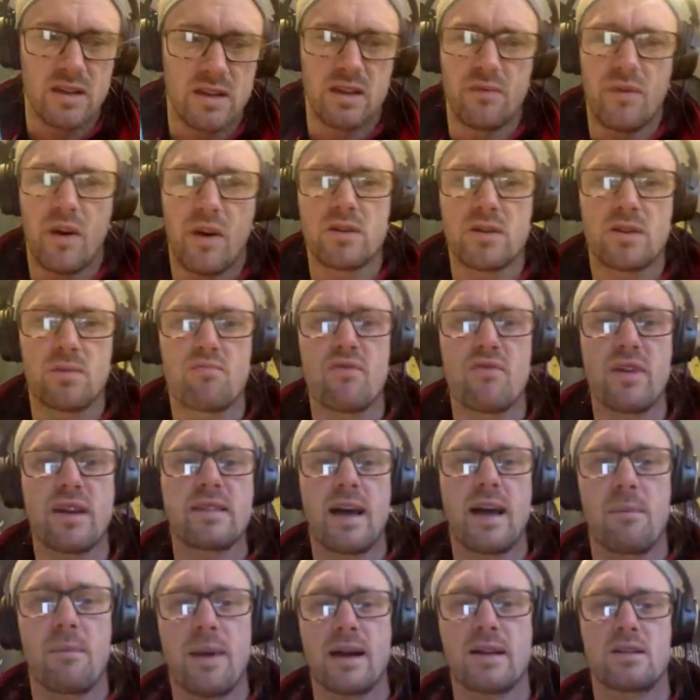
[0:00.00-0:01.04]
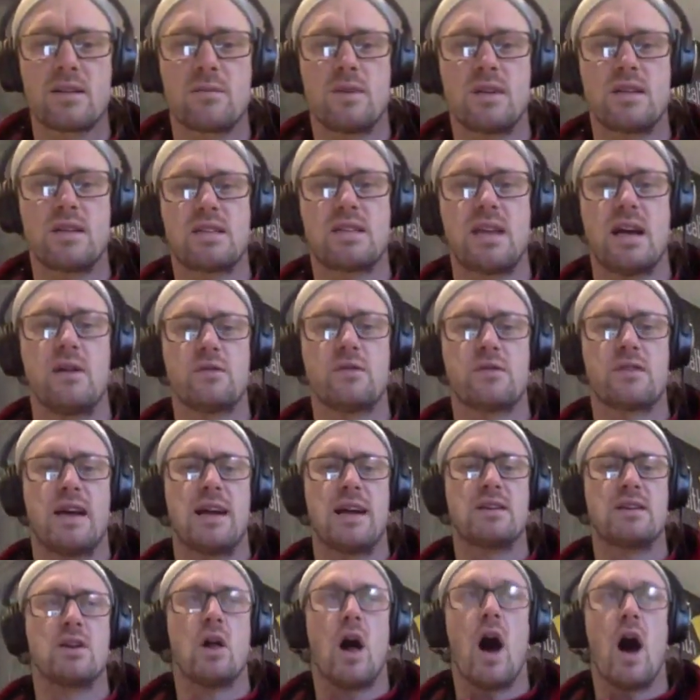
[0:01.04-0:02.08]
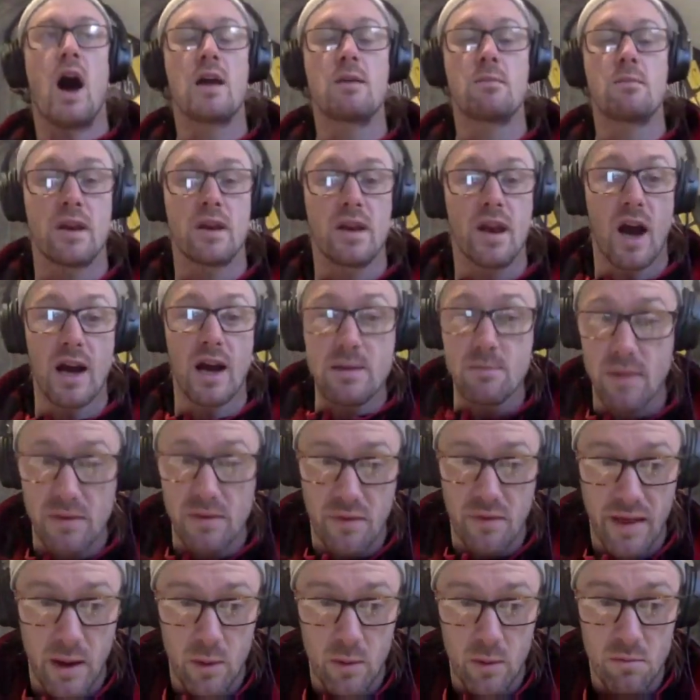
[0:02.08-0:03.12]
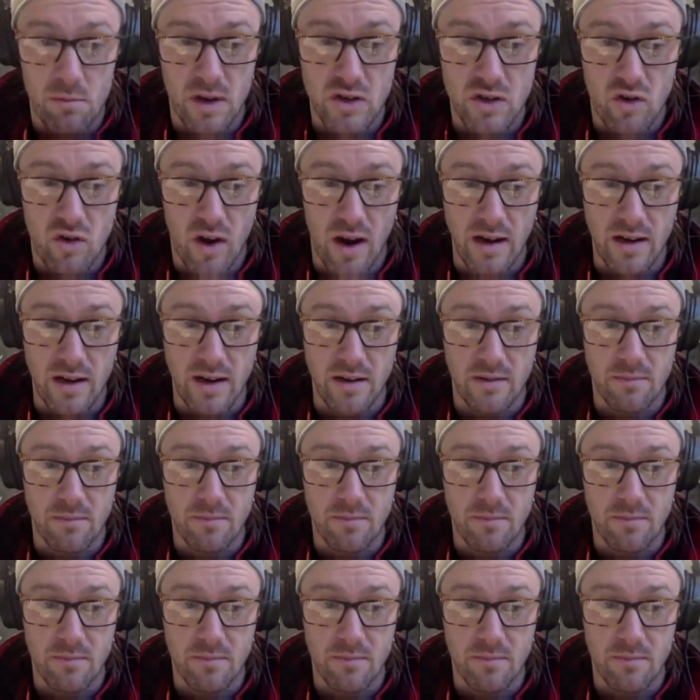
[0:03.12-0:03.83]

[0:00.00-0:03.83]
And if I was to bring that back to myself, Daniel, I'm a nightmare for that with my training.